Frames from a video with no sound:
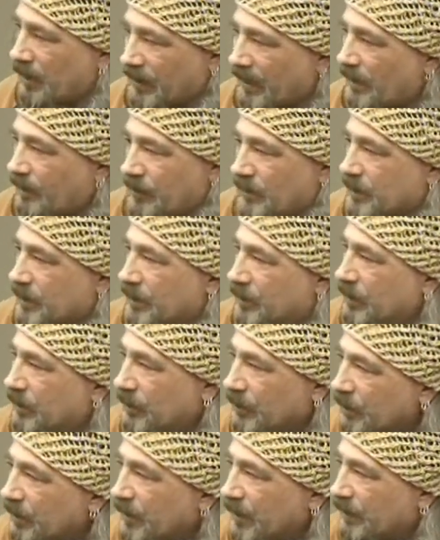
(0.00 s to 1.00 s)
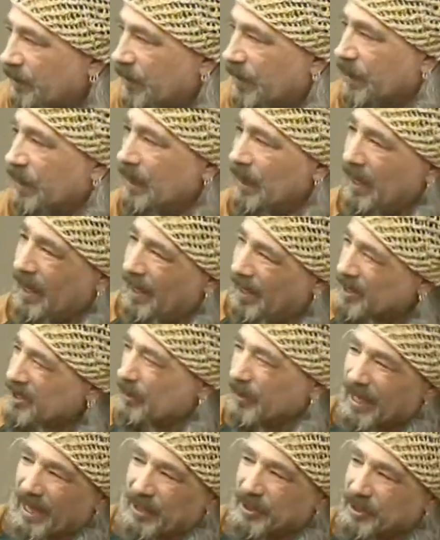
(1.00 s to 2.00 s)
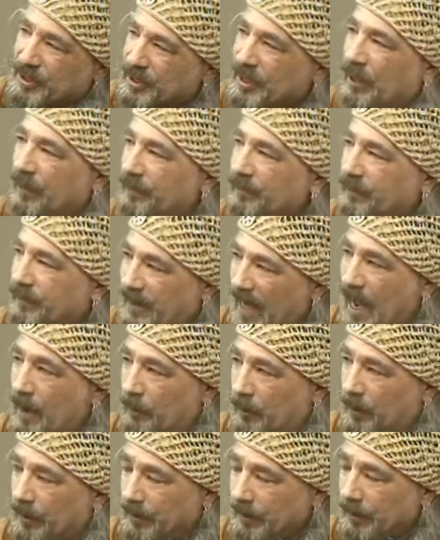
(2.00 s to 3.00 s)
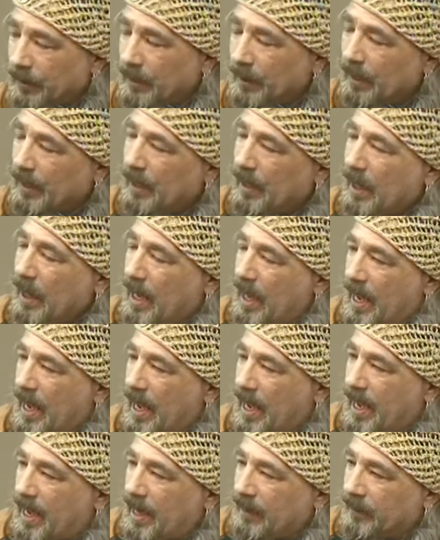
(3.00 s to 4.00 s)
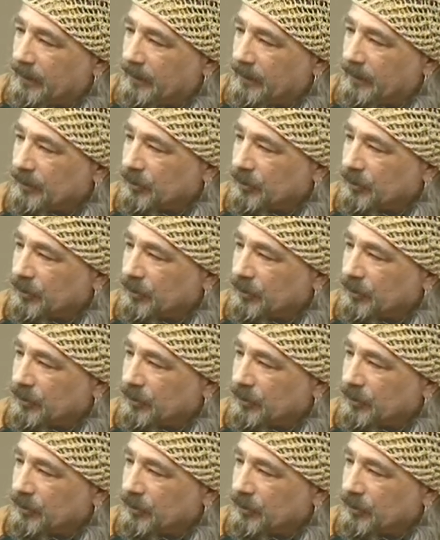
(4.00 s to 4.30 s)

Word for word: that was going to do anything. And so we kind of shelved that one. And